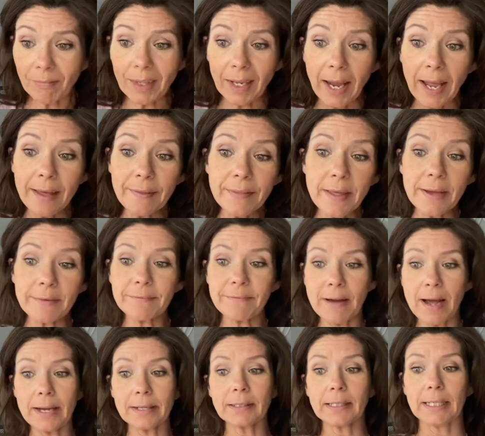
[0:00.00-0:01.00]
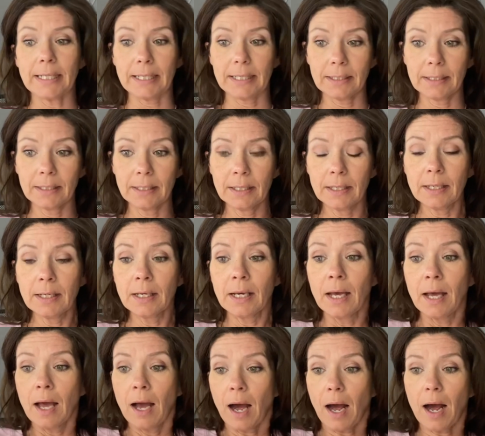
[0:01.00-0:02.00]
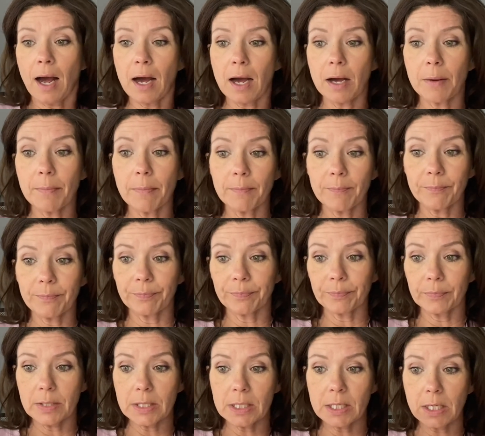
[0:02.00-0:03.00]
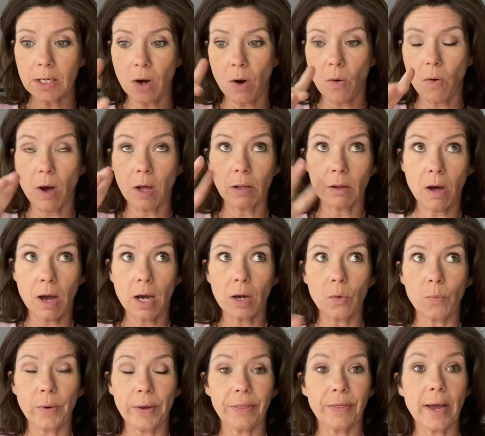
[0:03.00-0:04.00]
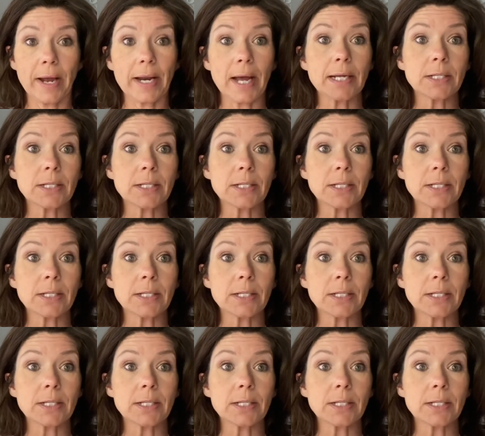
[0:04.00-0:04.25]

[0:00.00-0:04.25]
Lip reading: And then finally, to go along with that,